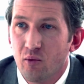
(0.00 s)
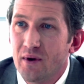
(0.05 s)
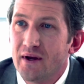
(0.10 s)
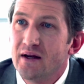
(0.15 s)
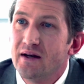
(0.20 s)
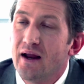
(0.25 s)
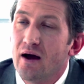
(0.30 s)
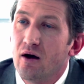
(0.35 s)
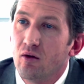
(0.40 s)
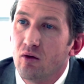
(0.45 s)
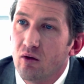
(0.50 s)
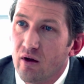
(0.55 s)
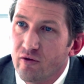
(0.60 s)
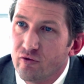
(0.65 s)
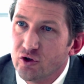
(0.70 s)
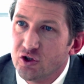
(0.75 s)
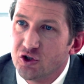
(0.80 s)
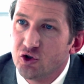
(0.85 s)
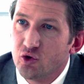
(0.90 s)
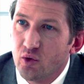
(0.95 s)
that we can now
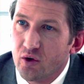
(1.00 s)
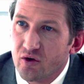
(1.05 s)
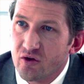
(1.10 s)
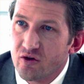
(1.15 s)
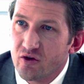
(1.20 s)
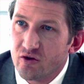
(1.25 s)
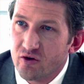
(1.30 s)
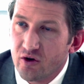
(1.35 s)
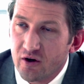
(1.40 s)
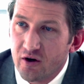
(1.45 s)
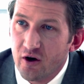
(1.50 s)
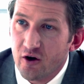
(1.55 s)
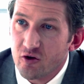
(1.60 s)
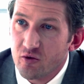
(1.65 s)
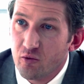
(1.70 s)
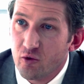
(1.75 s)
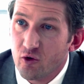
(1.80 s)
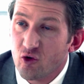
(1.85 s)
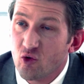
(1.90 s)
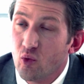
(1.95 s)
leverage to assist our
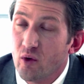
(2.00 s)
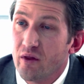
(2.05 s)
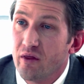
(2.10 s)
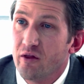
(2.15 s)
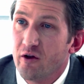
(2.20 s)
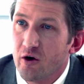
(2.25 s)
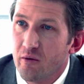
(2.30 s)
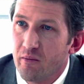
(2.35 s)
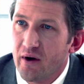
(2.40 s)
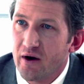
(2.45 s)
customers with their